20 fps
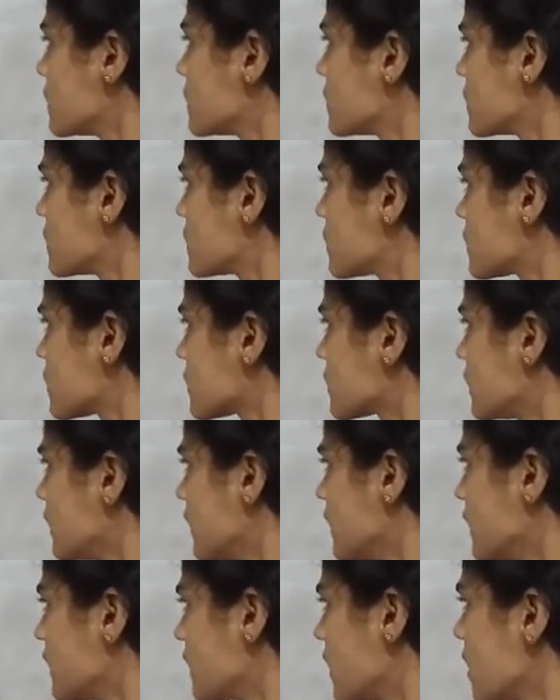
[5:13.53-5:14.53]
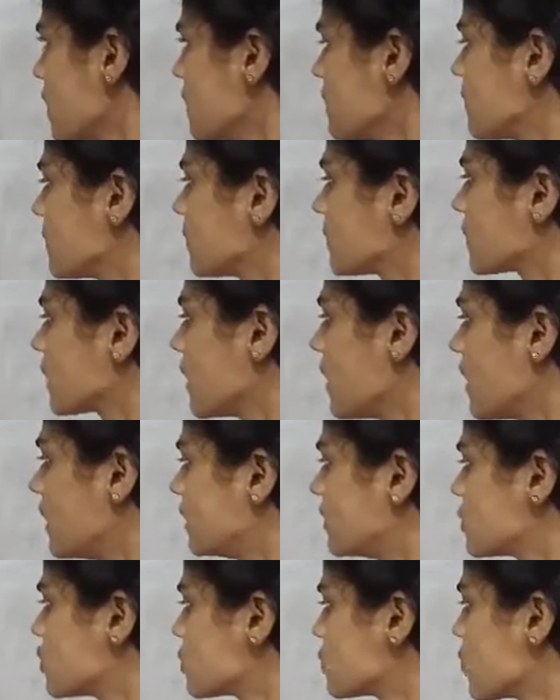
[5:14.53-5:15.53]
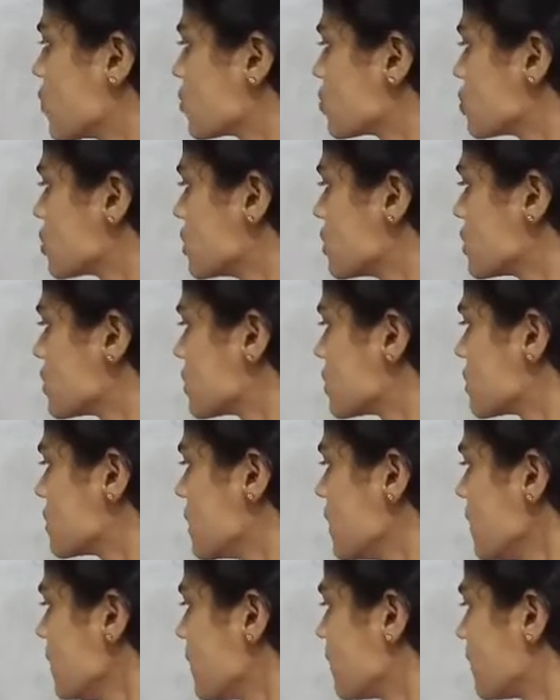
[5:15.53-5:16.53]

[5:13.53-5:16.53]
sclera and this portion is the